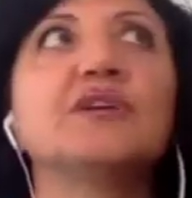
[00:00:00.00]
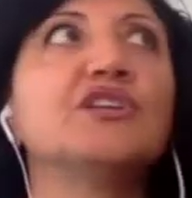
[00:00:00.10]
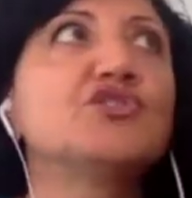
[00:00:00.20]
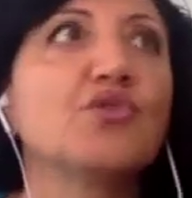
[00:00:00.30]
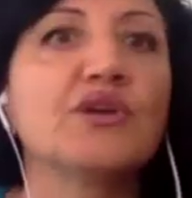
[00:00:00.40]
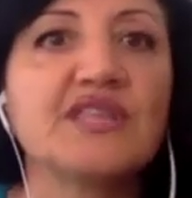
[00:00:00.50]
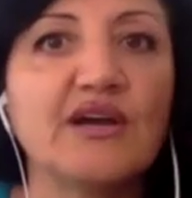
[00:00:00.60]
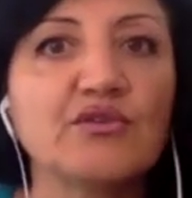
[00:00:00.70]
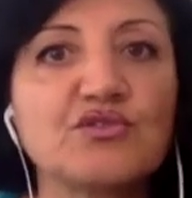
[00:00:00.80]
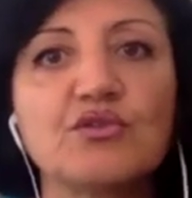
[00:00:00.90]
enjoy the
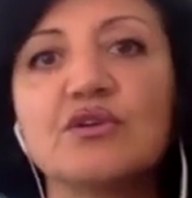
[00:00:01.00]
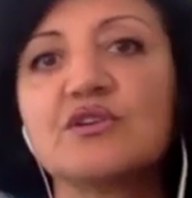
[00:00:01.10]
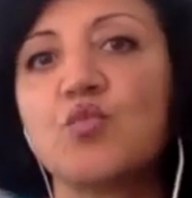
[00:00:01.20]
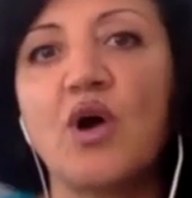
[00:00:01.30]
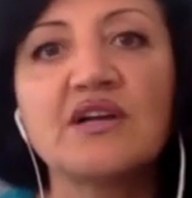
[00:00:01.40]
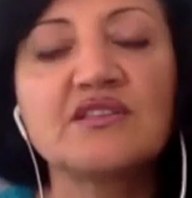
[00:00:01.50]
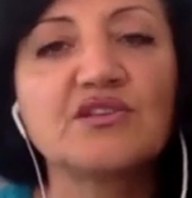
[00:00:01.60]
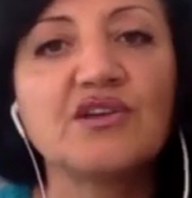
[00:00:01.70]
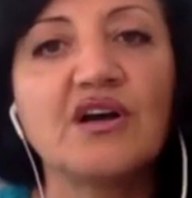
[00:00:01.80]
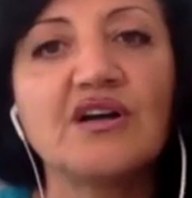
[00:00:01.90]
outdoors, walk the
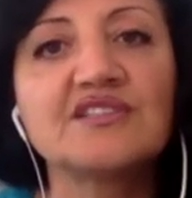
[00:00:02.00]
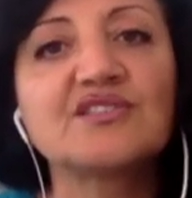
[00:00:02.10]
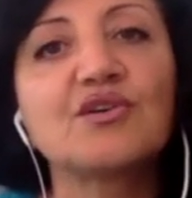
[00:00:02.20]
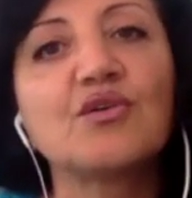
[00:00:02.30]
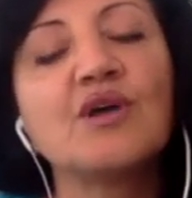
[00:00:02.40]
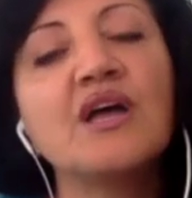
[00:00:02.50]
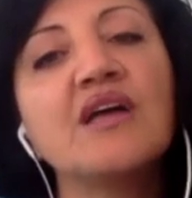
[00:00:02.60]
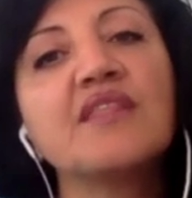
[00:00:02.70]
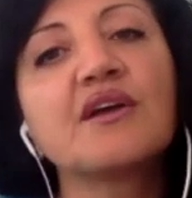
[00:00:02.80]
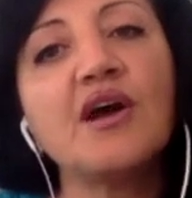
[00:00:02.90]
dog. So
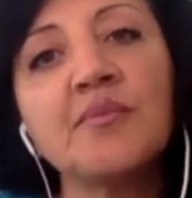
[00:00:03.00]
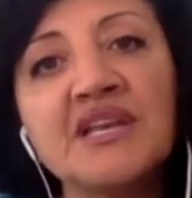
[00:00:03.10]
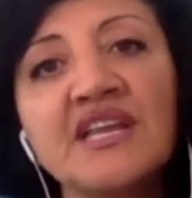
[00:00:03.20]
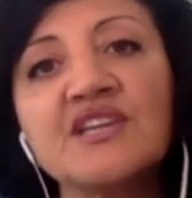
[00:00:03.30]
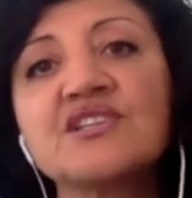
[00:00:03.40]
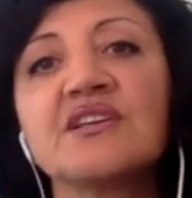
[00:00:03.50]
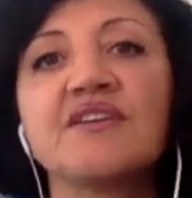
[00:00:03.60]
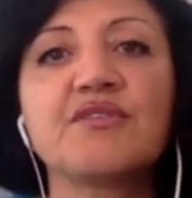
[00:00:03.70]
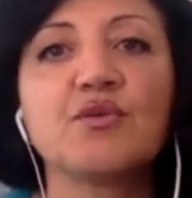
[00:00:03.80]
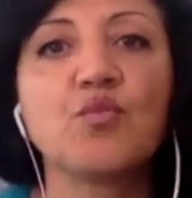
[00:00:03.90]
the combination of the